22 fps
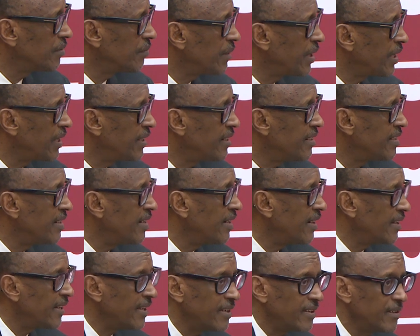may
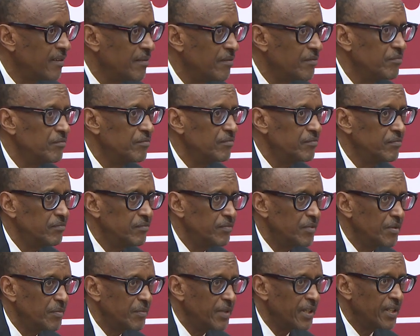delay,
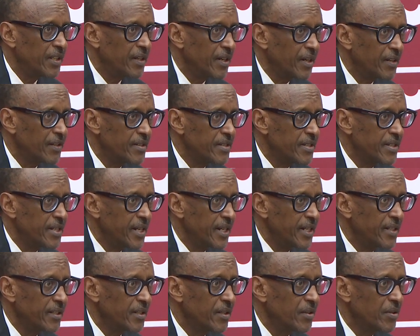it may
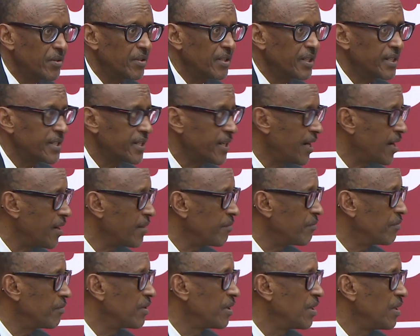take a longer
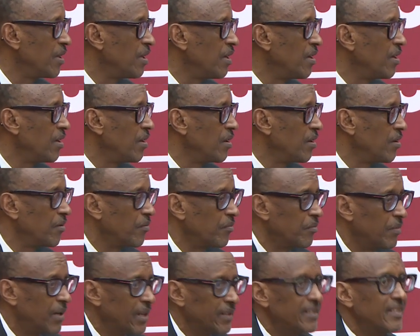time,
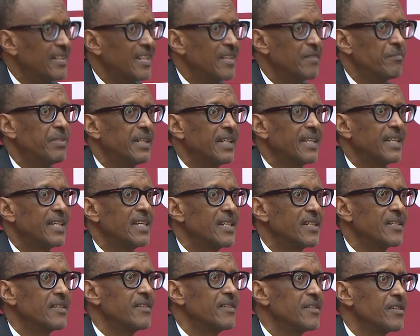but the
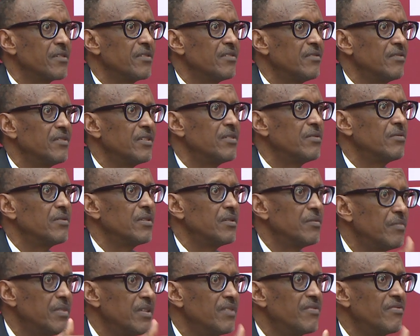implications of it
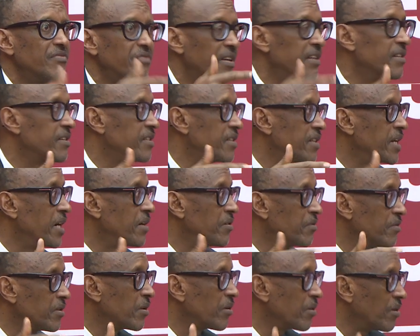will be felt
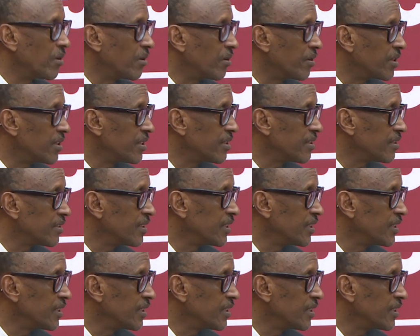down the road